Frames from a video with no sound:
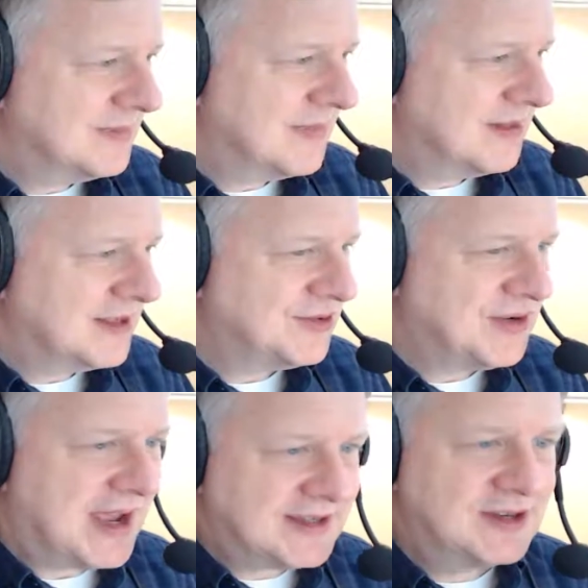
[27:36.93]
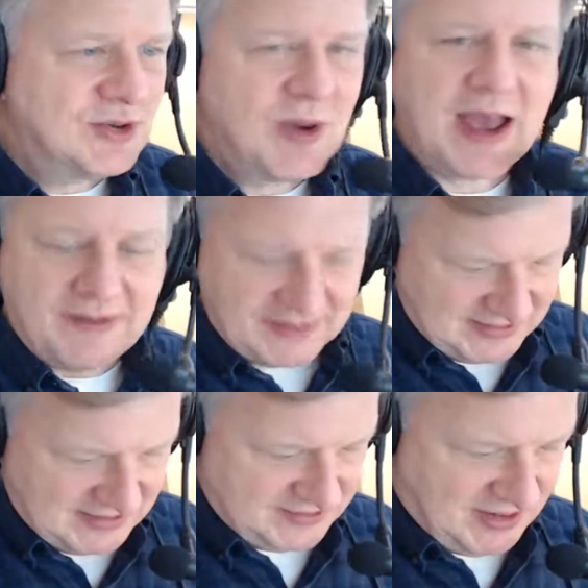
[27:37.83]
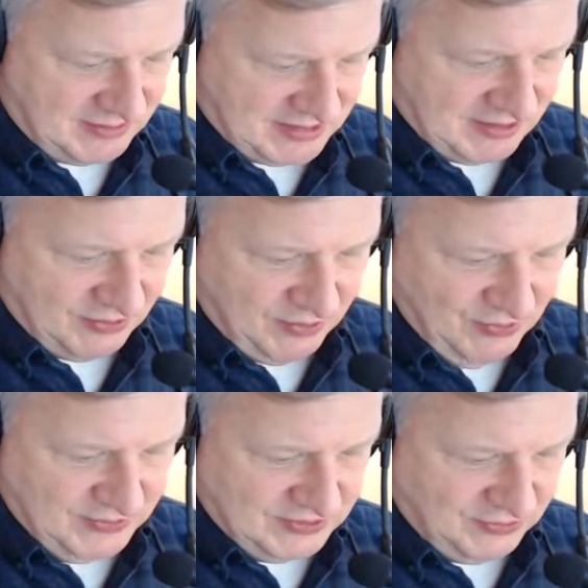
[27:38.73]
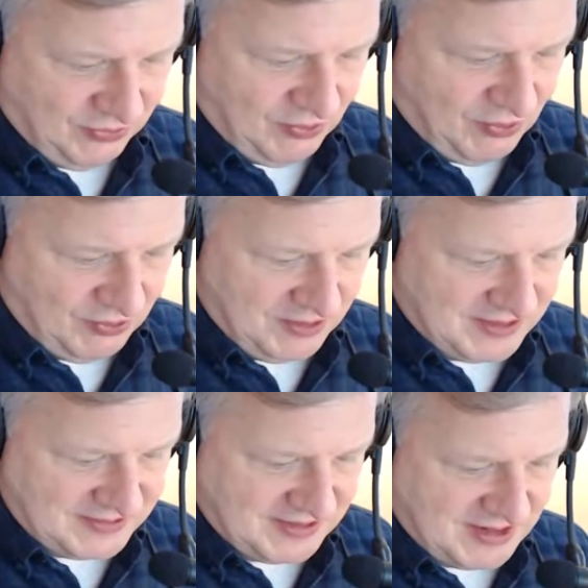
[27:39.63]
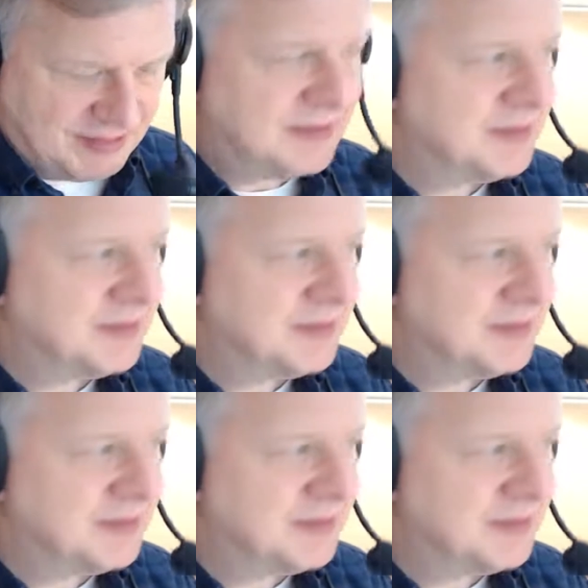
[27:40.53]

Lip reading: Les Jackson, you have an assignment, a cruise control assignment.